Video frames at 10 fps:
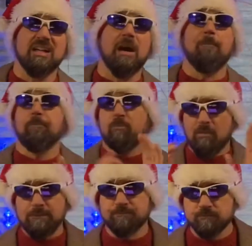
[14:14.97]
up,
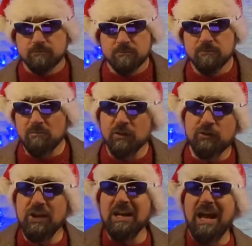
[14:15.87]

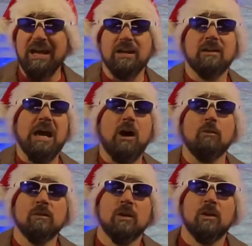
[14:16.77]
Sid Hagen. Now,
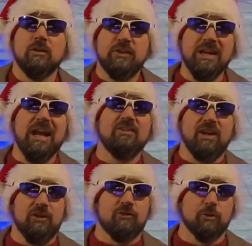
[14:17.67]
Sid has a
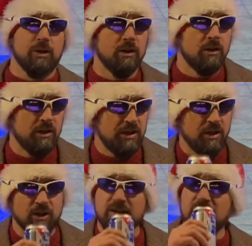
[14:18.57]
history
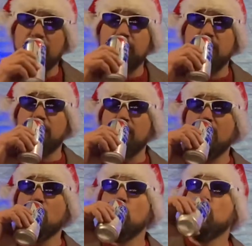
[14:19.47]
here in the
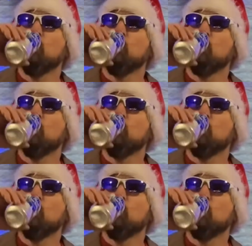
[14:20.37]
FTFL.